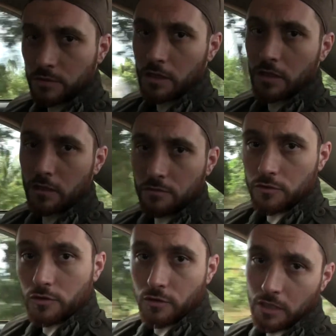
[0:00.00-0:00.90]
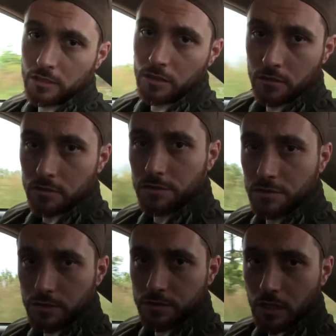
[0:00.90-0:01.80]
wa Taala for creating this
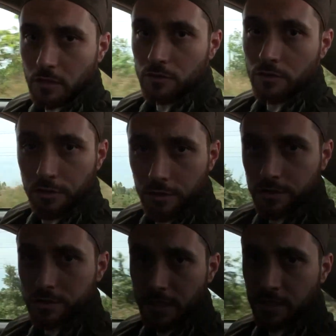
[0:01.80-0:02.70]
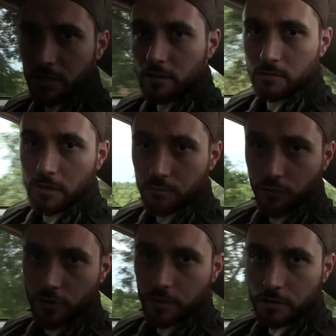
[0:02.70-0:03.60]
this unearthly scent and, and
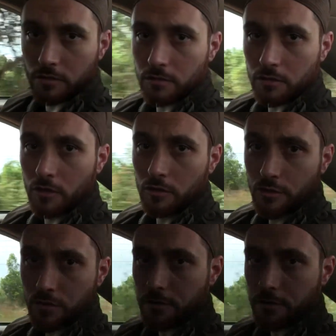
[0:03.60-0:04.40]
putting it on earth.